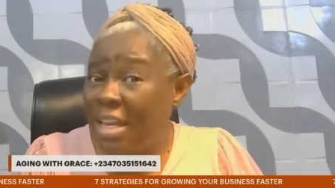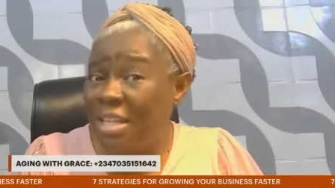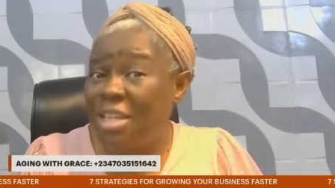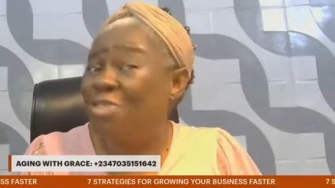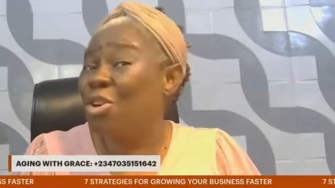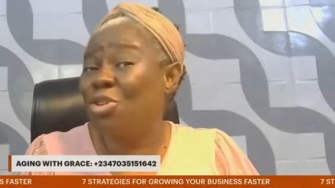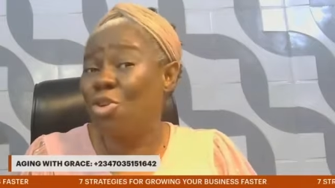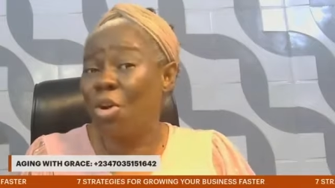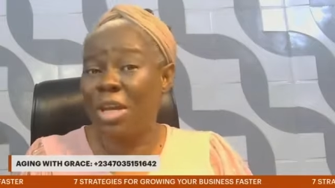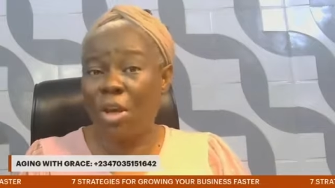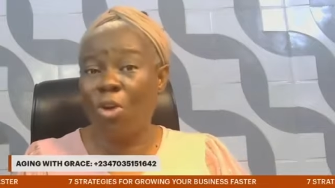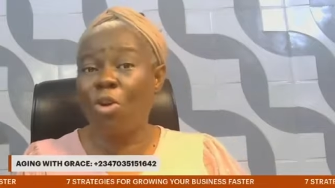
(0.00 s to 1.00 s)
in is not
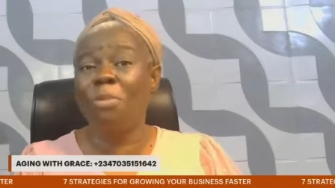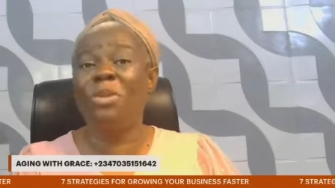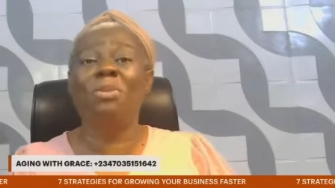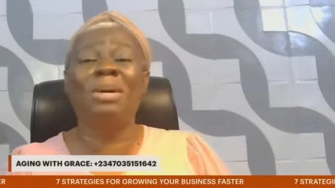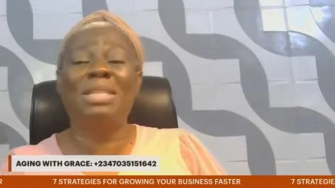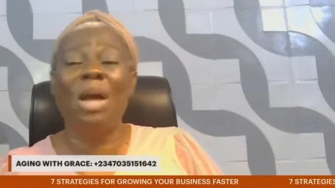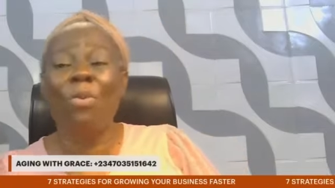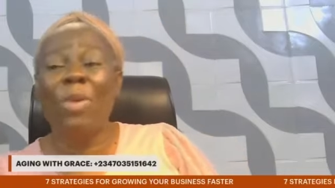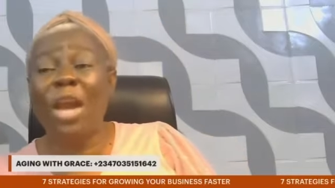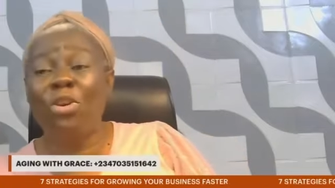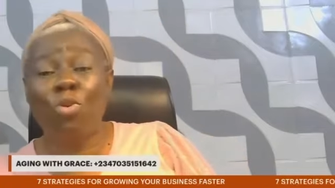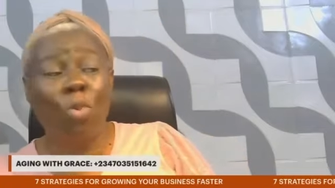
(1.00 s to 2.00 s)
your economy, no matter
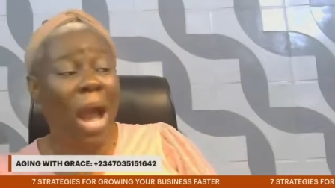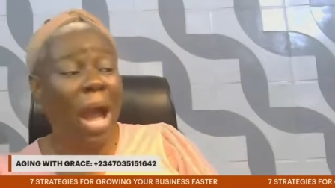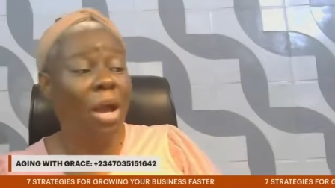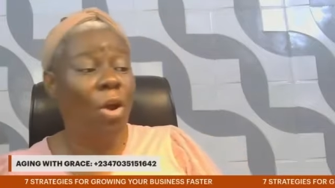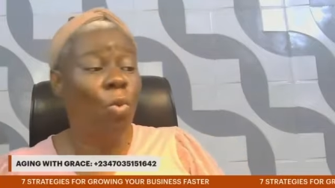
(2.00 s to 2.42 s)
where you are